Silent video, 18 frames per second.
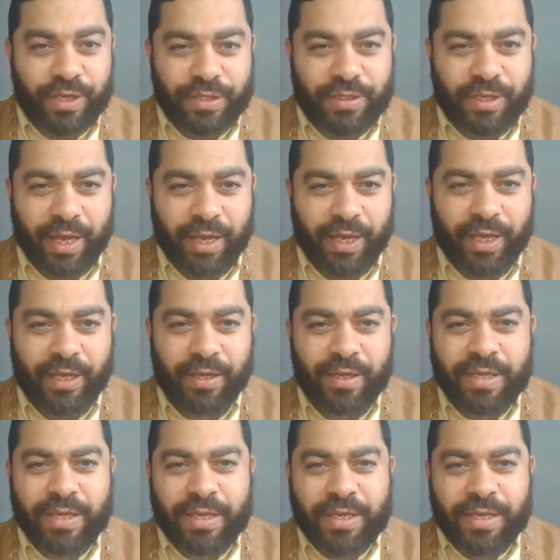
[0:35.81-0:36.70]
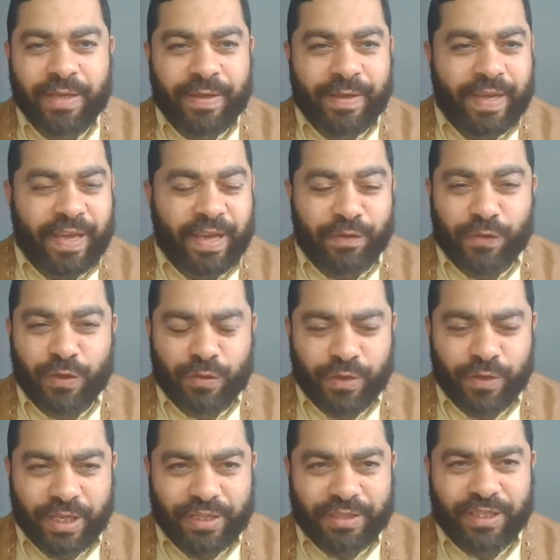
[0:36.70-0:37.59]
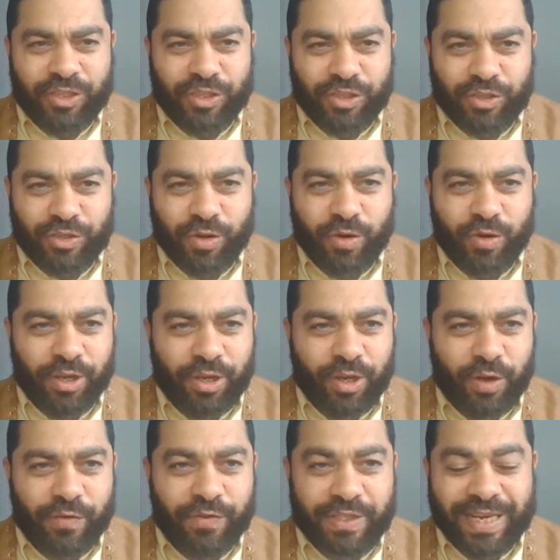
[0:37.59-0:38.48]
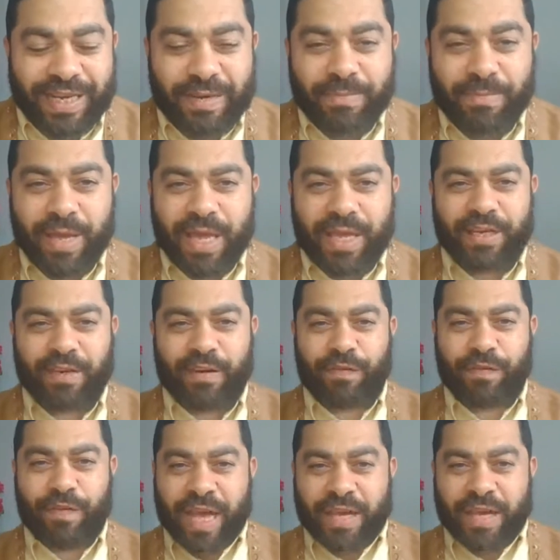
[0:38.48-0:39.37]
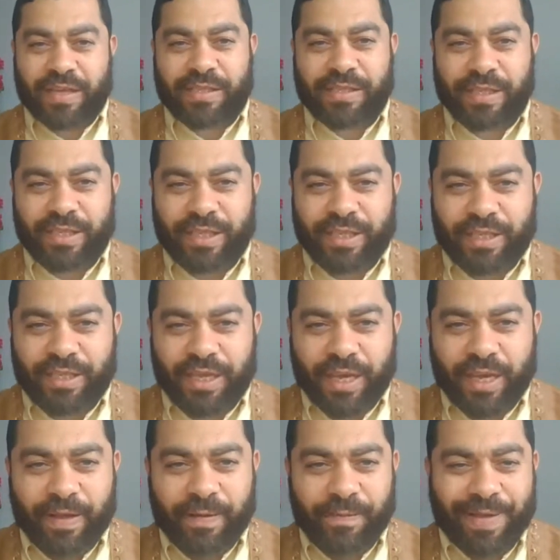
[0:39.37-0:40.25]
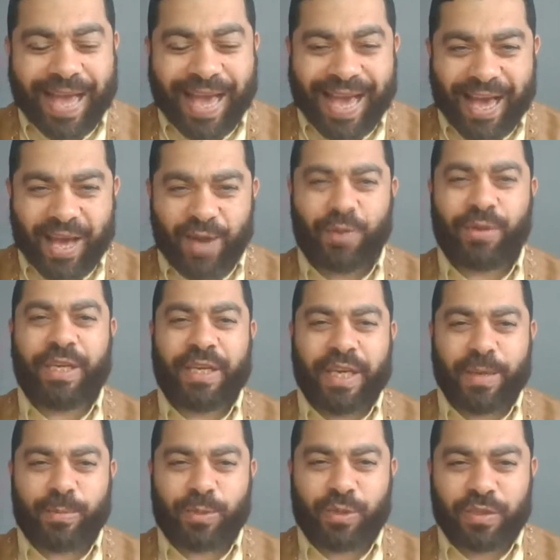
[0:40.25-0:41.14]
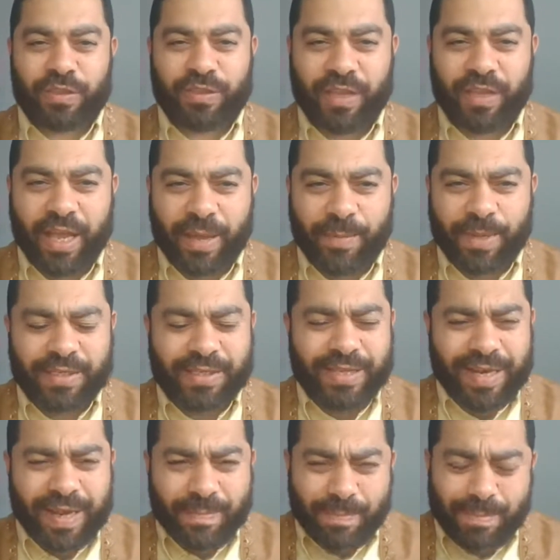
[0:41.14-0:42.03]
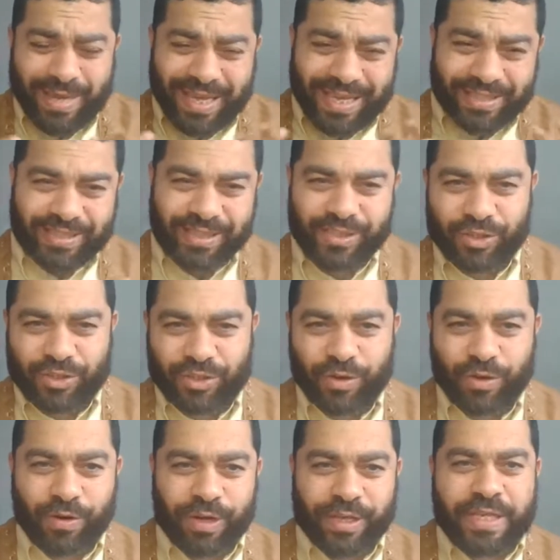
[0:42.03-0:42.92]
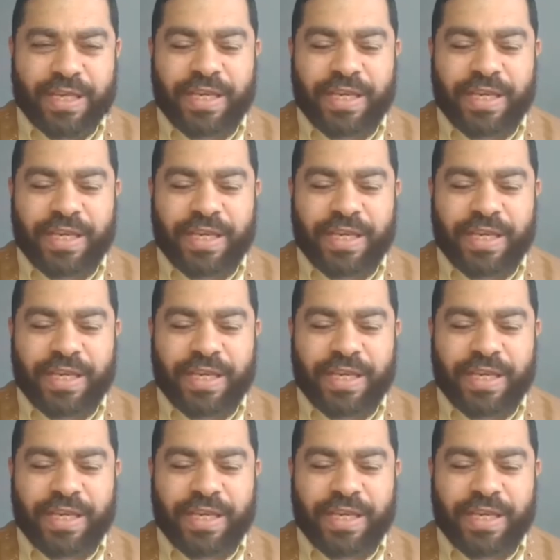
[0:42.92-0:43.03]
Like if you read the story of Salman al-Farisi, how he came to Islam, it's an amazing story.